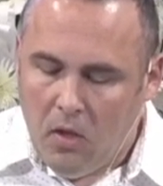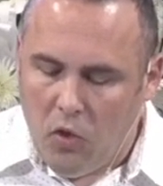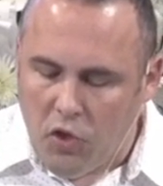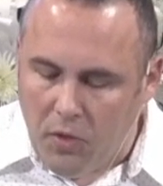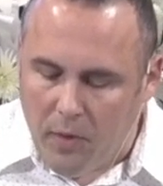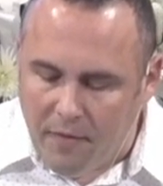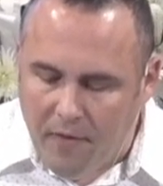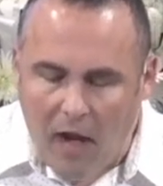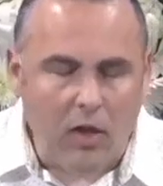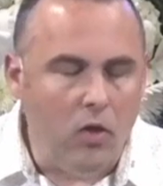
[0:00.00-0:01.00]
Who should we
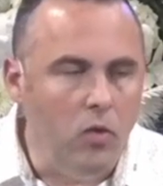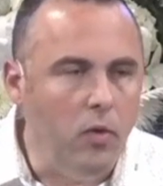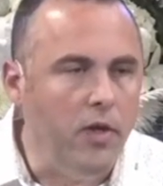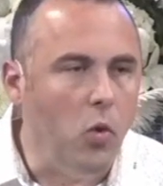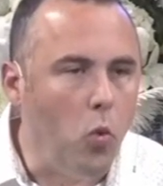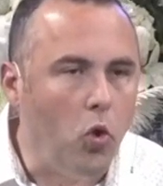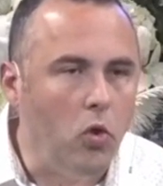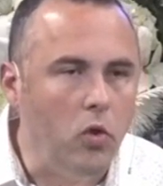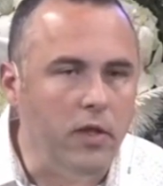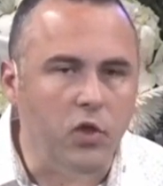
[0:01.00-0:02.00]
follow when the
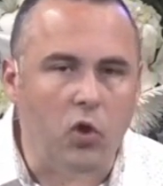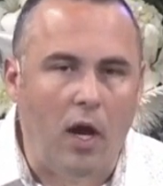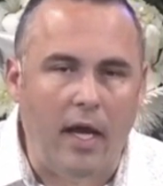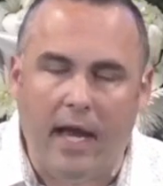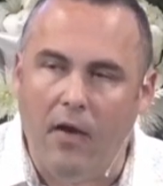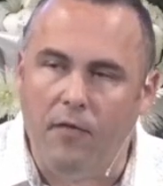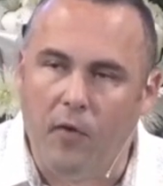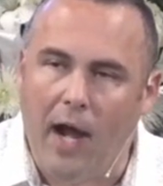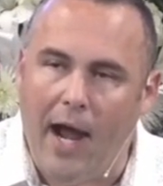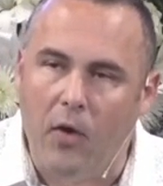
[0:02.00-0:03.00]
world is crying out
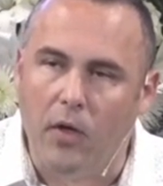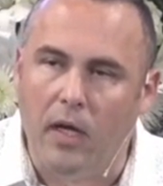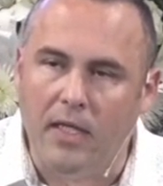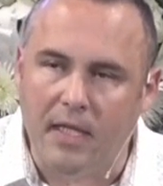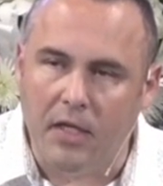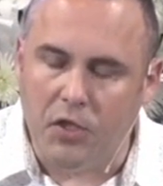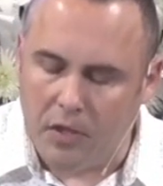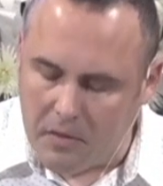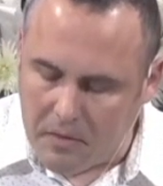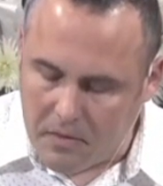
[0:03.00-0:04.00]
for our
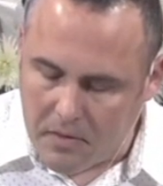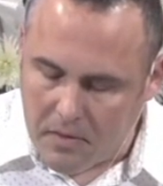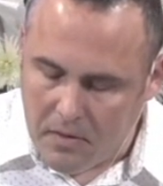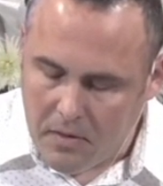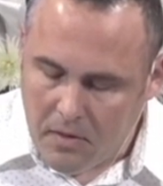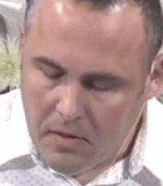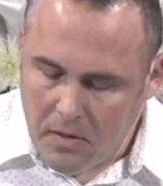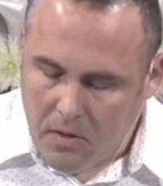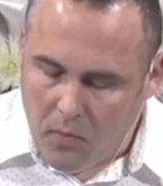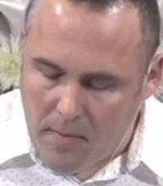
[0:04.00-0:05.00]
attention?
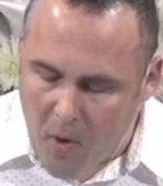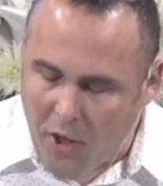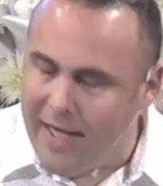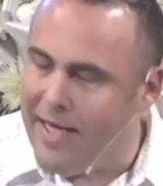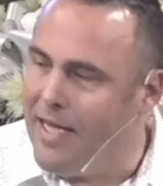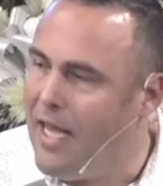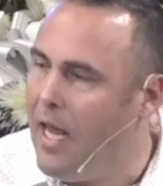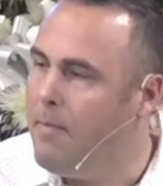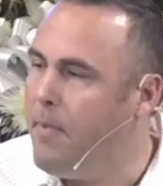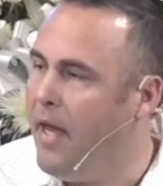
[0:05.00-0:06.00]
When marketing
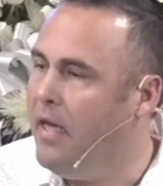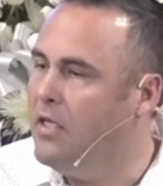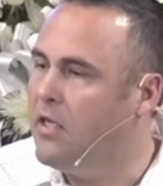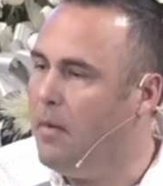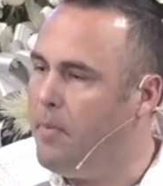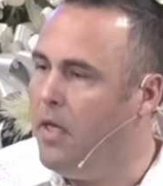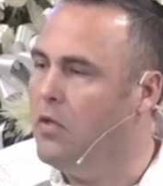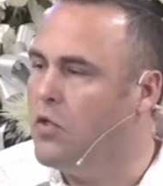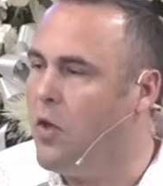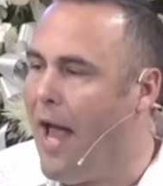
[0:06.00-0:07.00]
campaigns
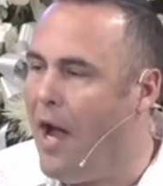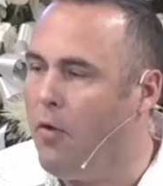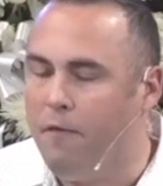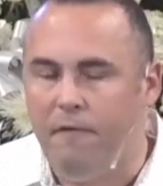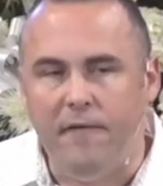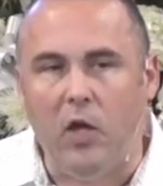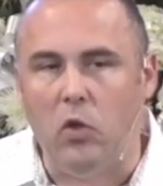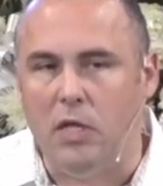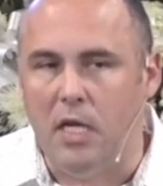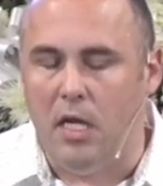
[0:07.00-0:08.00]
appeal to our
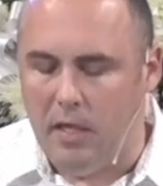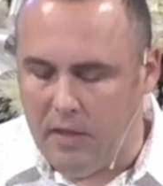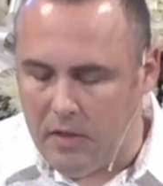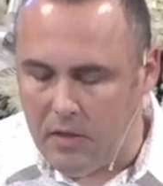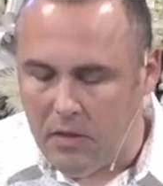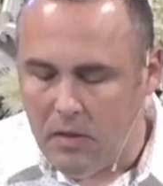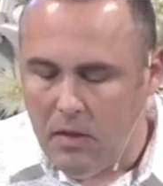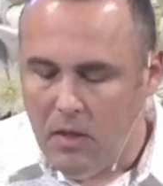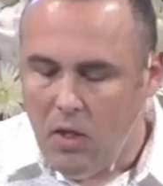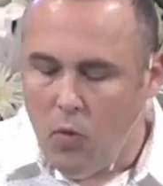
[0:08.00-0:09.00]
felt needs?
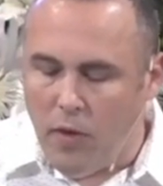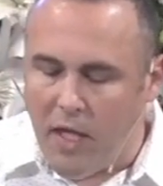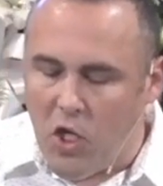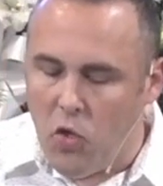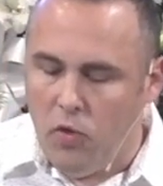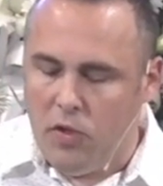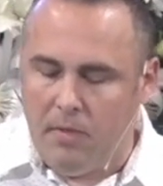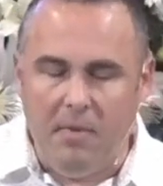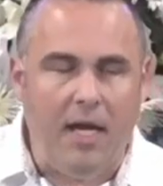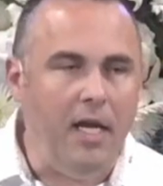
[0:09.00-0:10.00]
When the
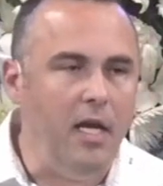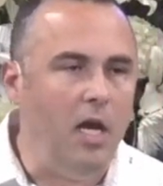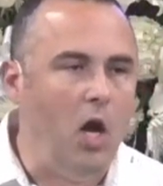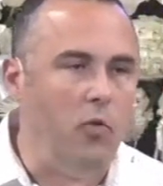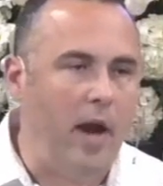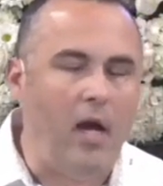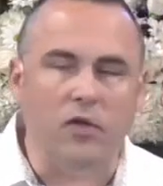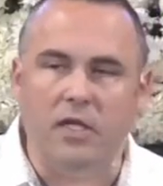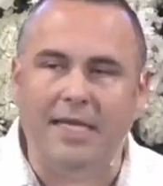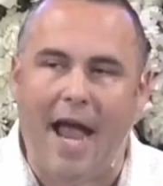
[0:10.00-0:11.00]
news media
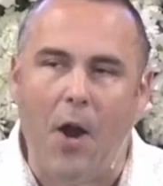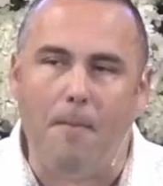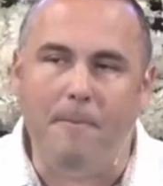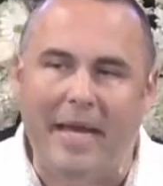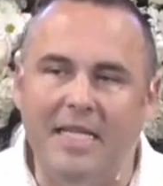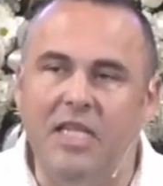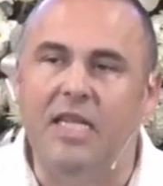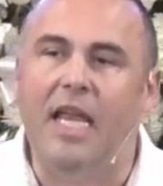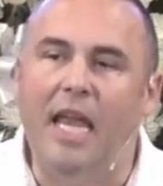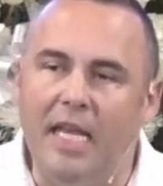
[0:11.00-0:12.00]
arouses our
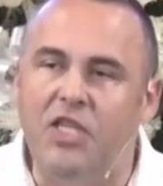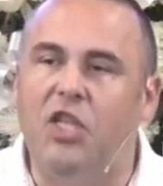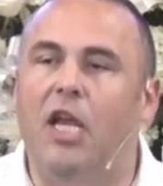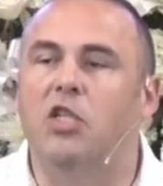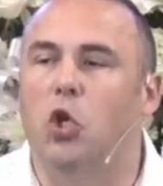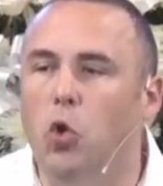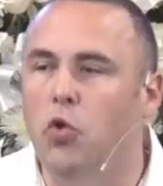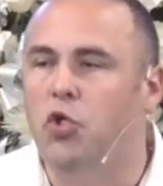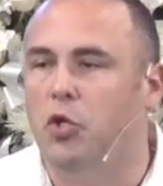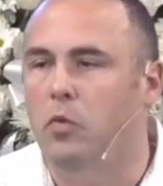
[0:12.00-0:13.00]
basic instincts,
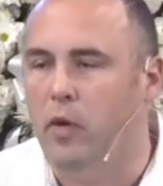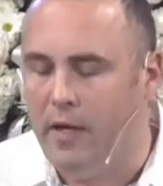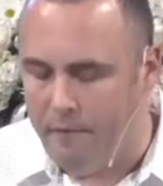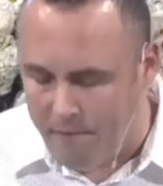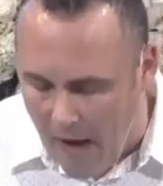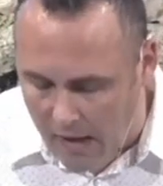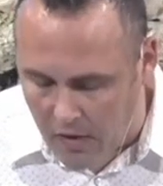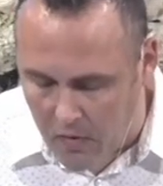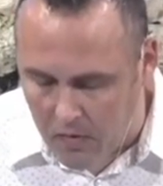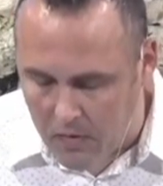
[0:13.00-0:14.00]
who should we
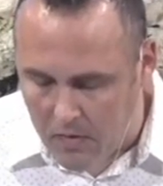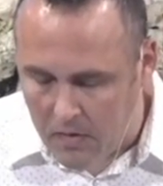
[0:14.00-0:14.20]
follow?